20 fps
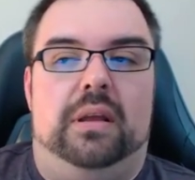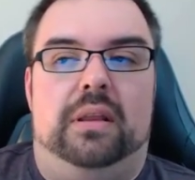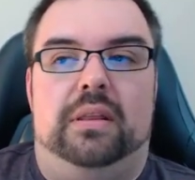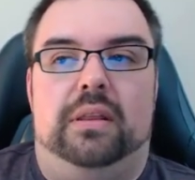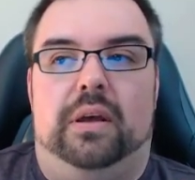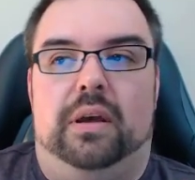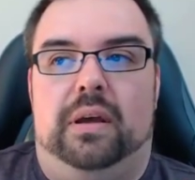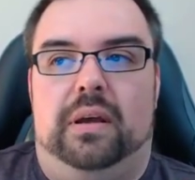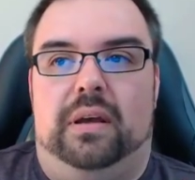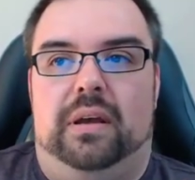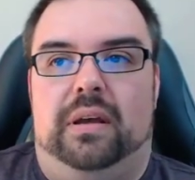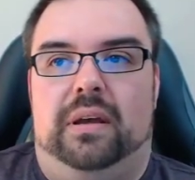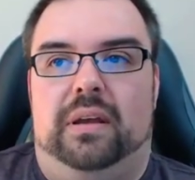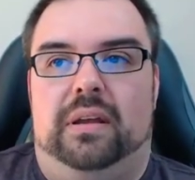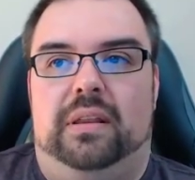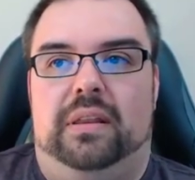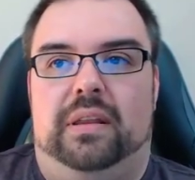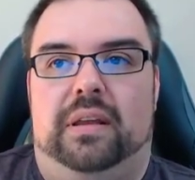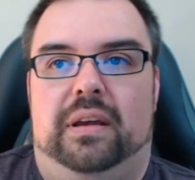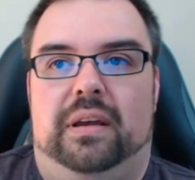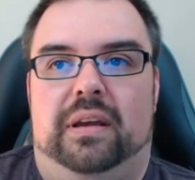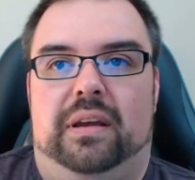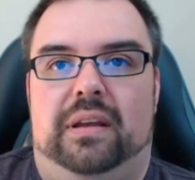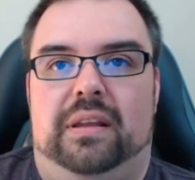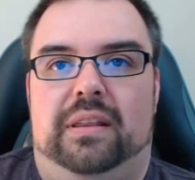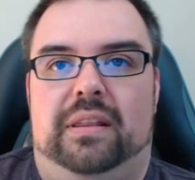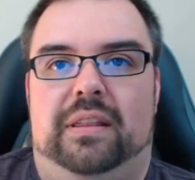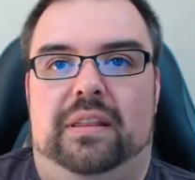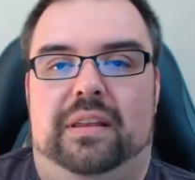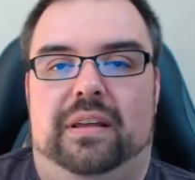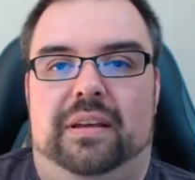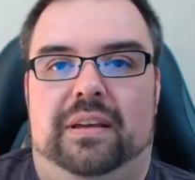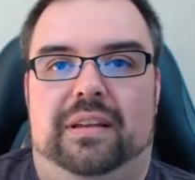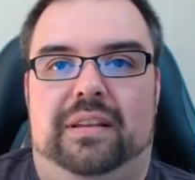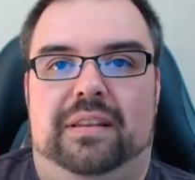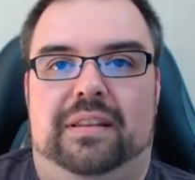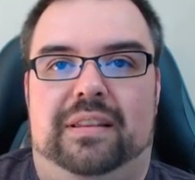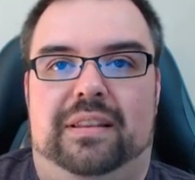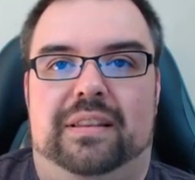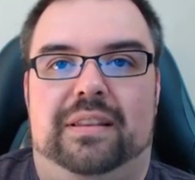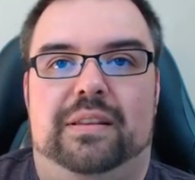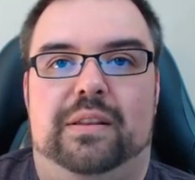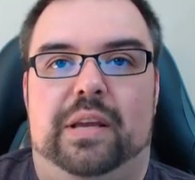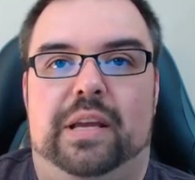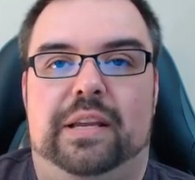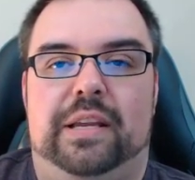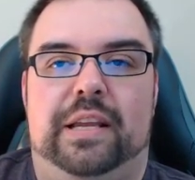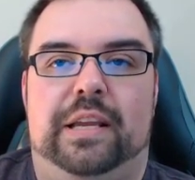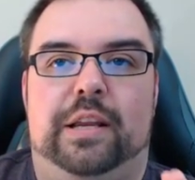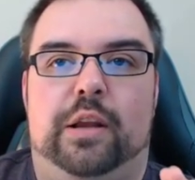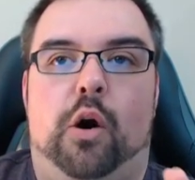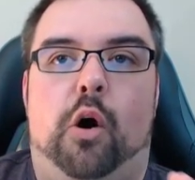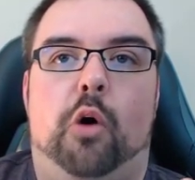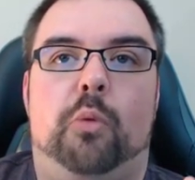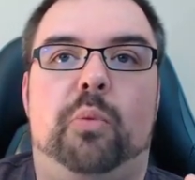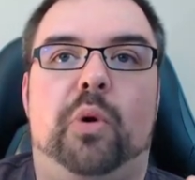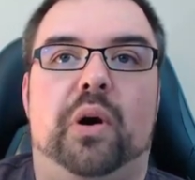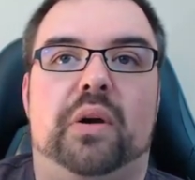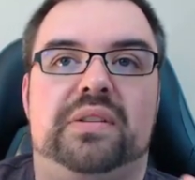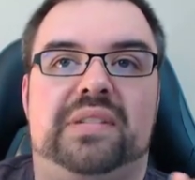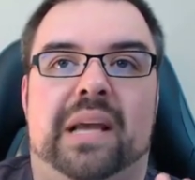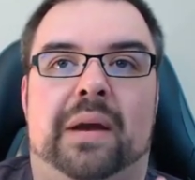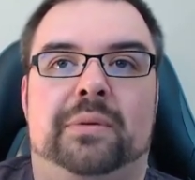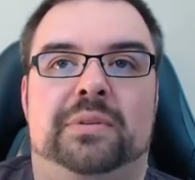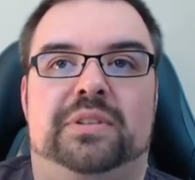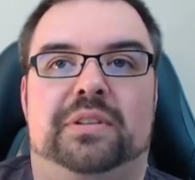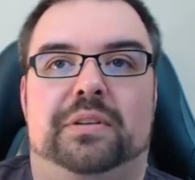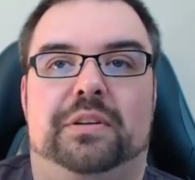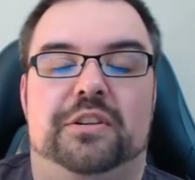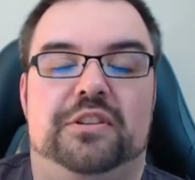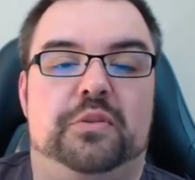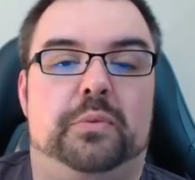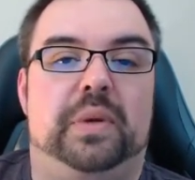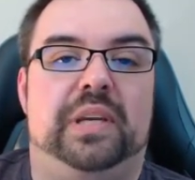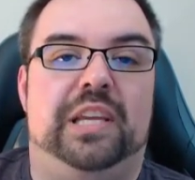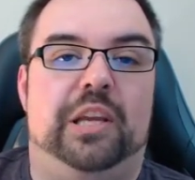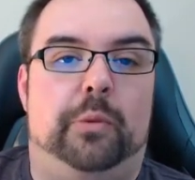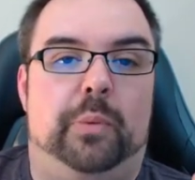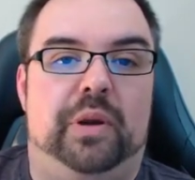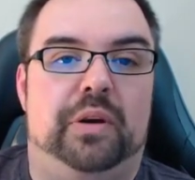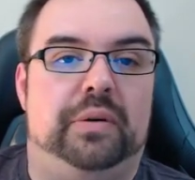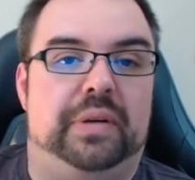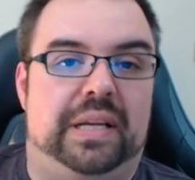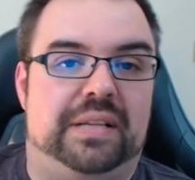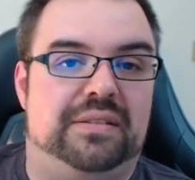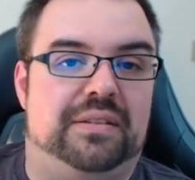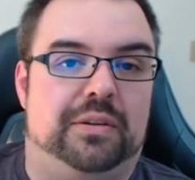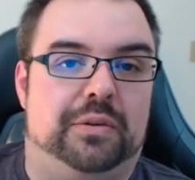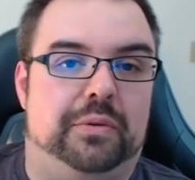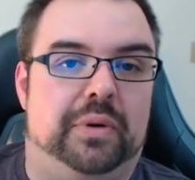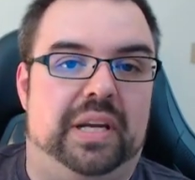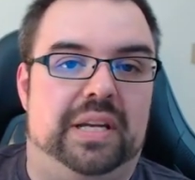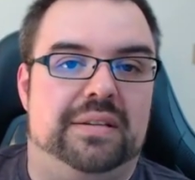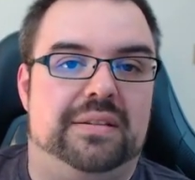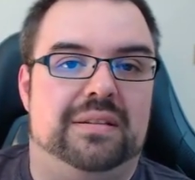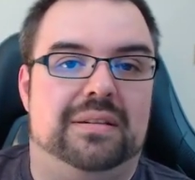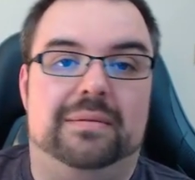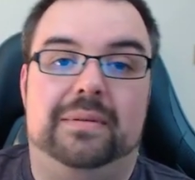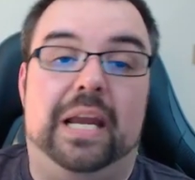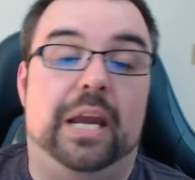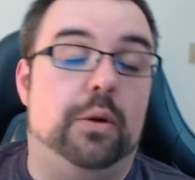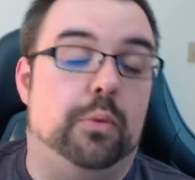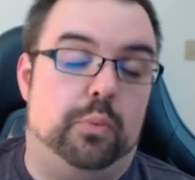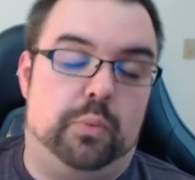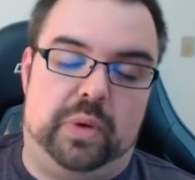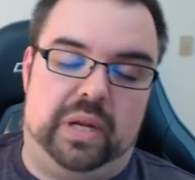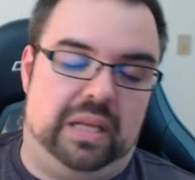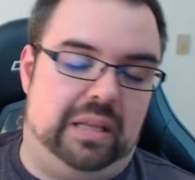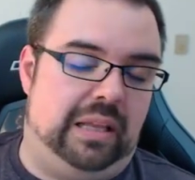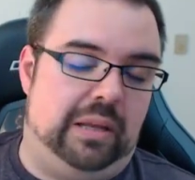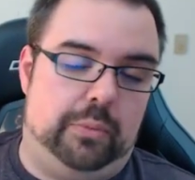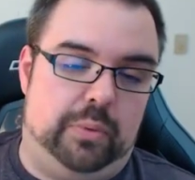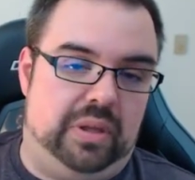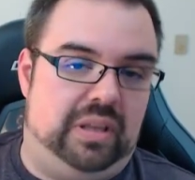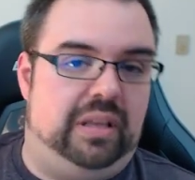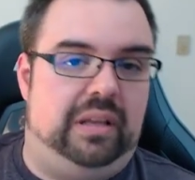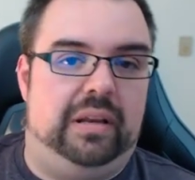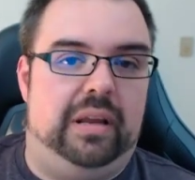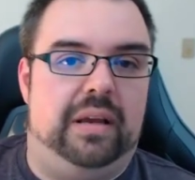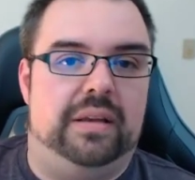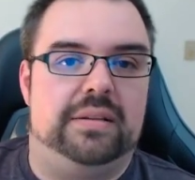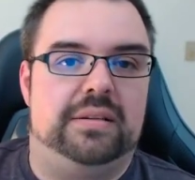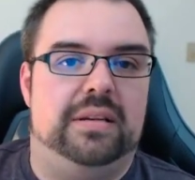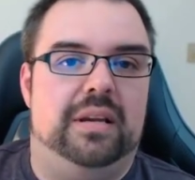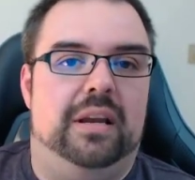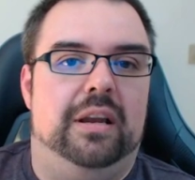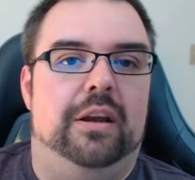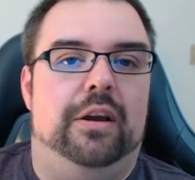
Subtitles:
it all boils down to the squeaky wheel gets the grease. It really, really does.